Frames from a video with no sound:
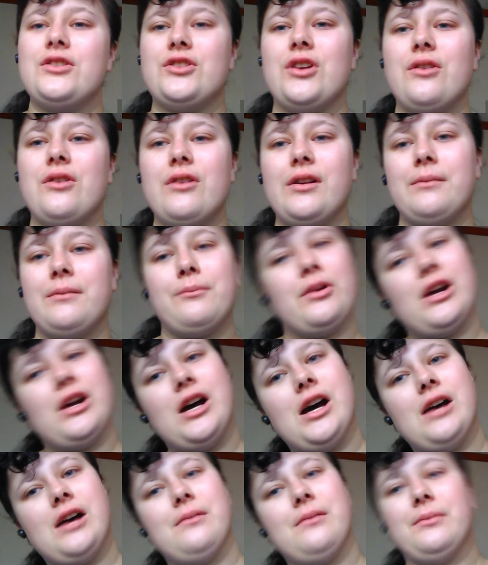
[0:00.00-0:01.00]
so her
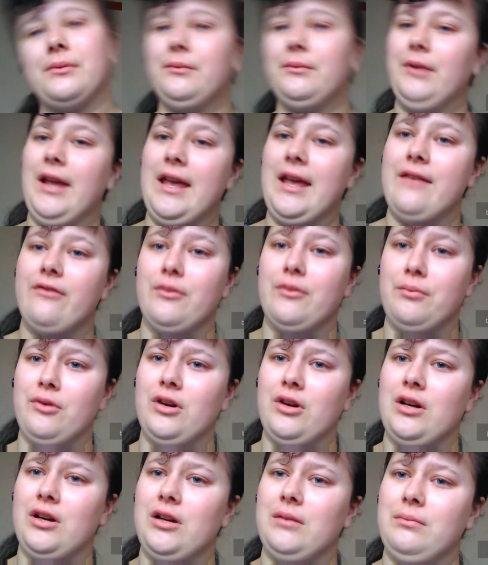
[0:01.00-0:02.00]
problem gave her
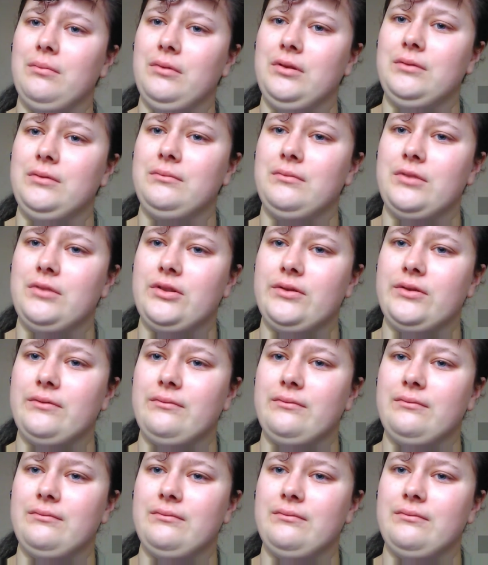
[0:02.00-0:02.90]
problems.